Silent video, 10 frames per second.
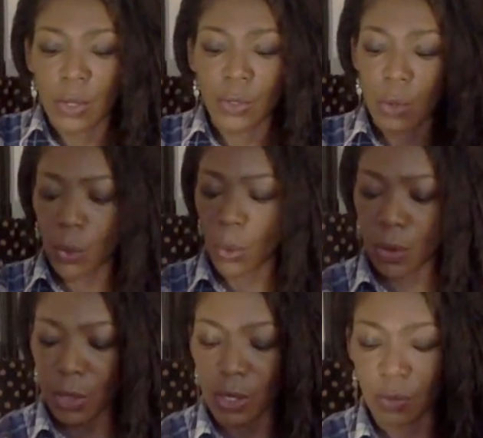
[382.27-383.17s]
So
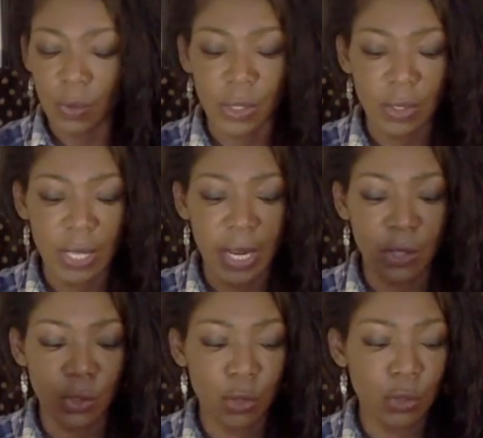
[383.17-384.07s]
this feels like
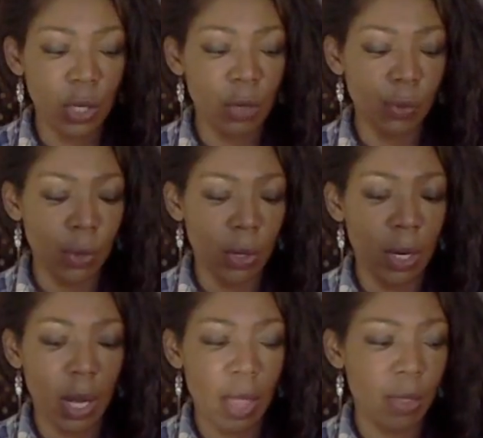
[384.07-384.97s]
searching
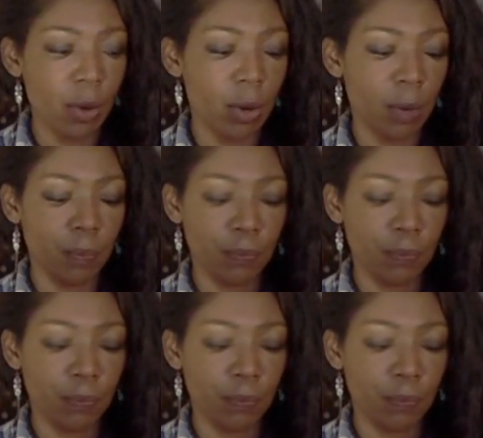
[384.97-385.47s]
for other